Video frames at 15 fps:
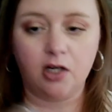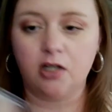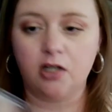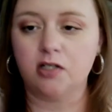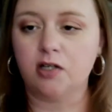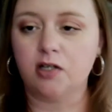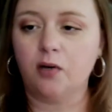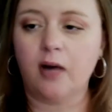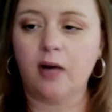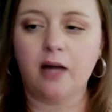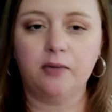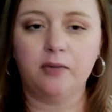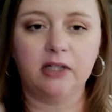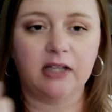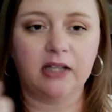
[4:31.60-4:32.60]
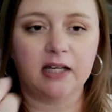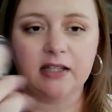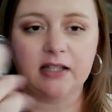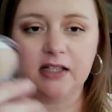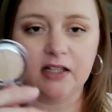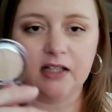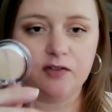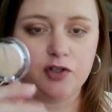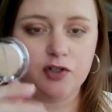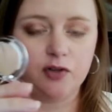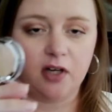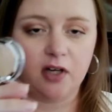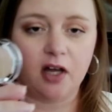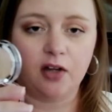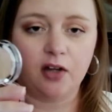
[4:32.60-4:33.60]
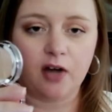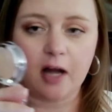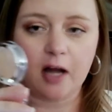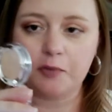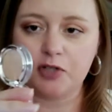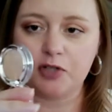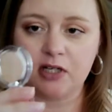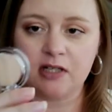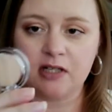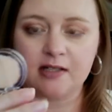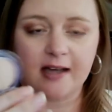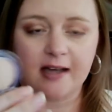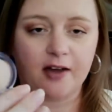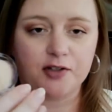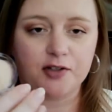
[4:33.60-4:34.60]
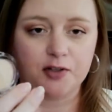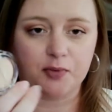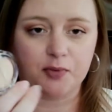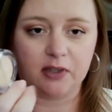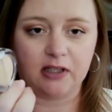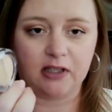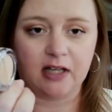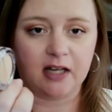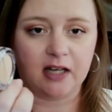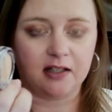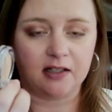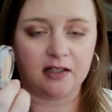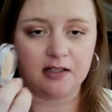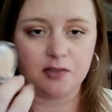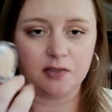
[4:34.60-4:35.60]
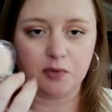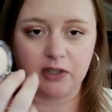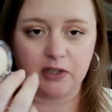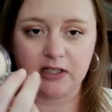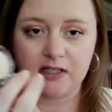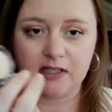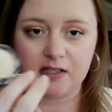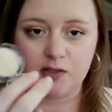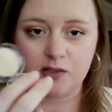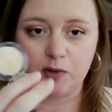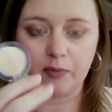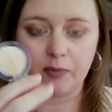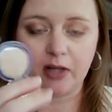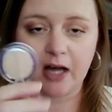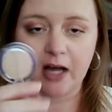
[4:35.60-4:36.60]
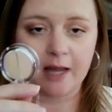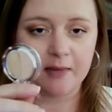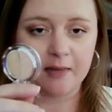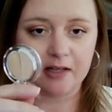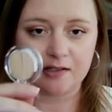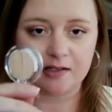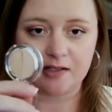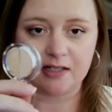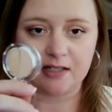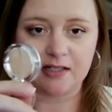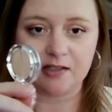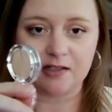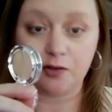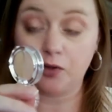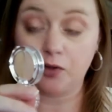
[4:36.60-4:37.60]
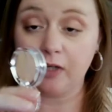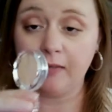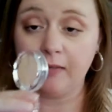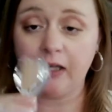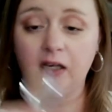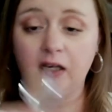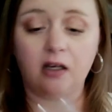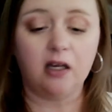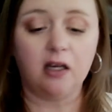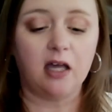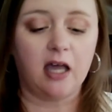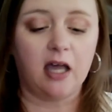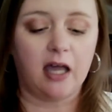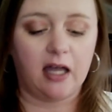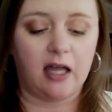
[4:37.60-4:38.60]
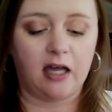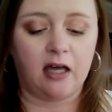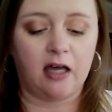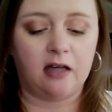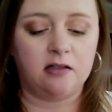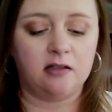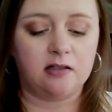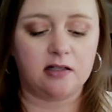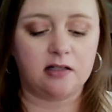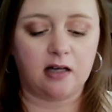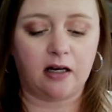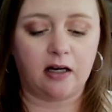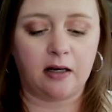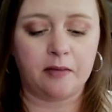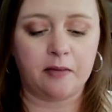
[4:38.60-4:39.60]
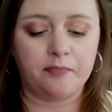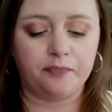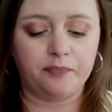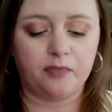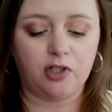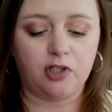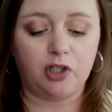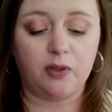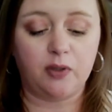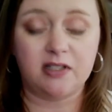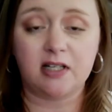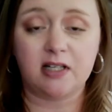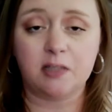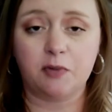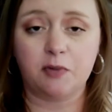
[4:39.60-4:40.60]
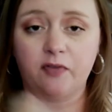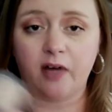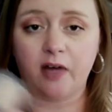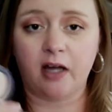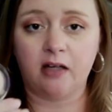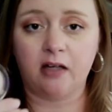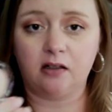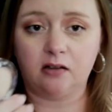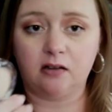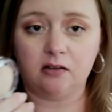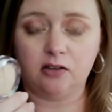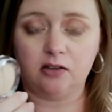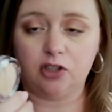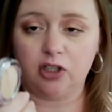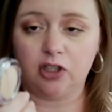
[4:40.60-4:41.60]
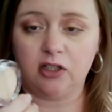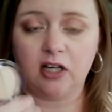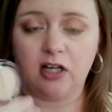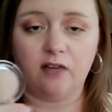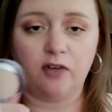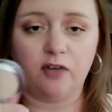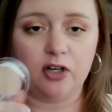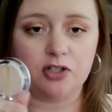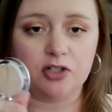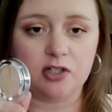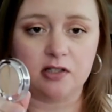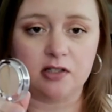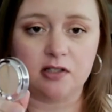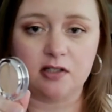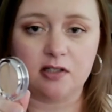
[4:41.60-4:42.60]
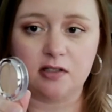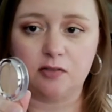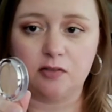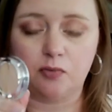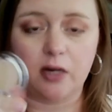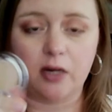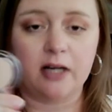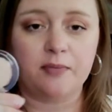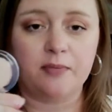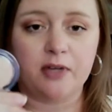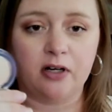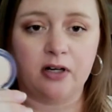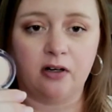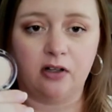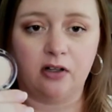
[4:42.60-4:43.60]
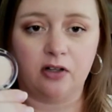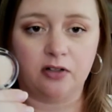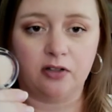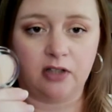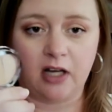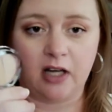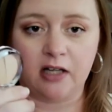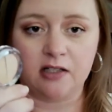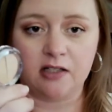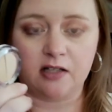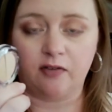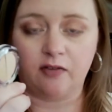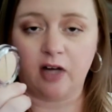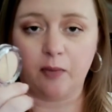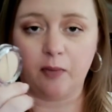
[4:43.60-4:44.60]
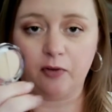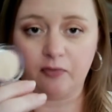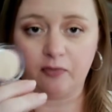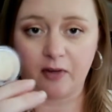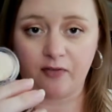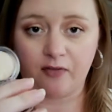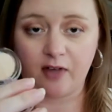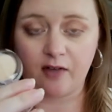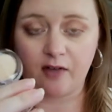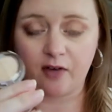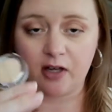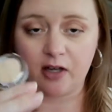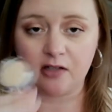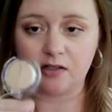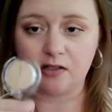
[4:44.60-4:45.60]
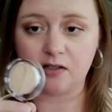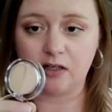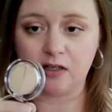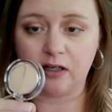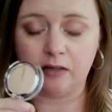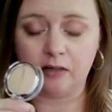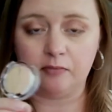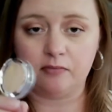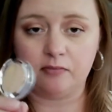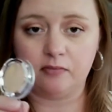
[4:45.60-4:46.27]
So I really like that it gives you the color options. I also really like that it's really easy to apply because it's nice and creamy. And, um, you know, it does provide good coverage. It's right up there along the lines of a couple of my favorite um,